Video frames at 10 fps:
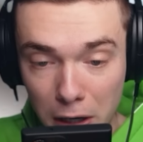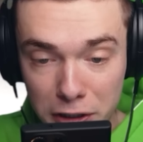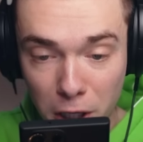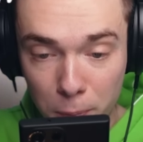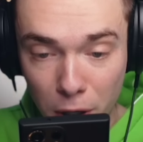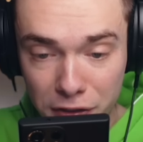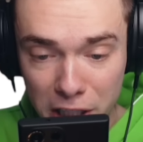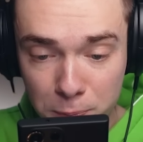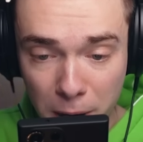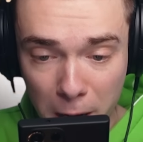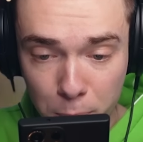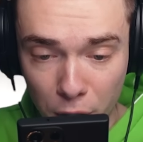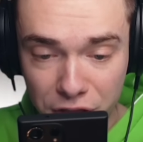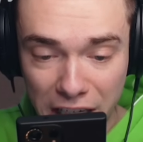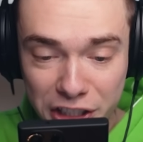let's upgrade this bad boy.
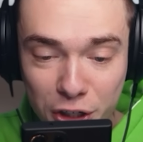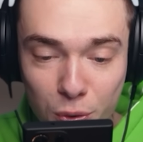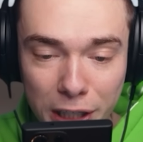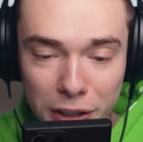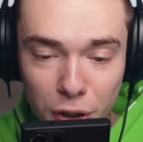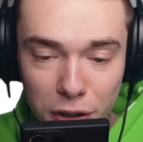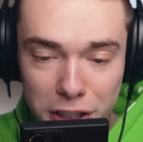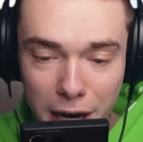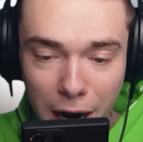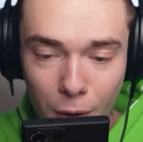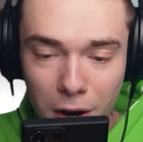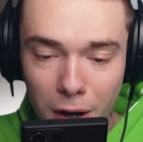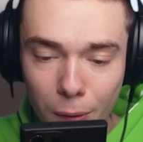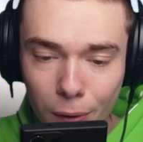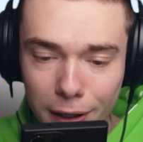That's green dudes now.
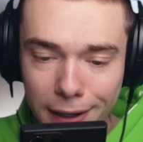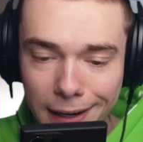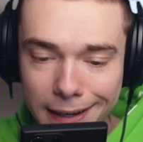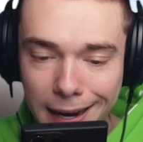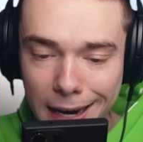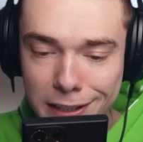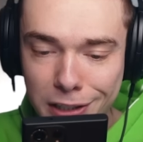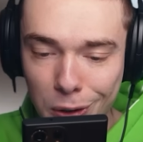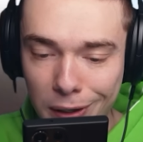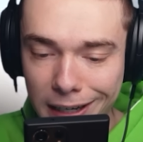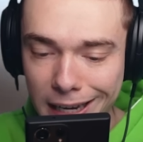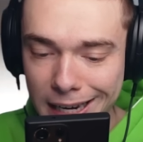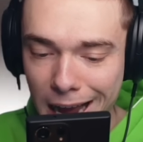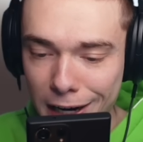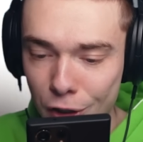What are you guys doing? Get
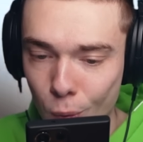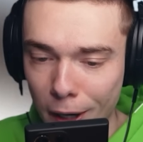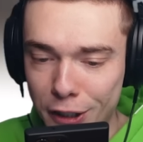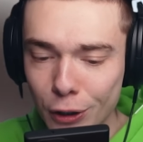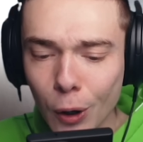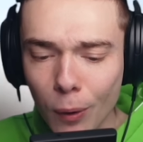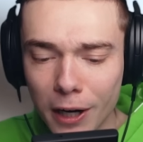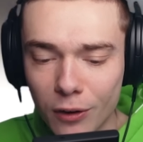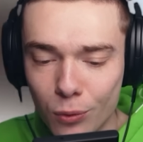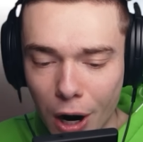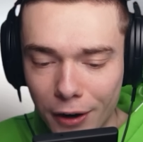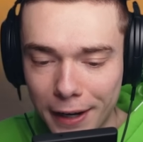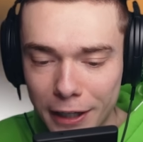out of the way. You don't want to run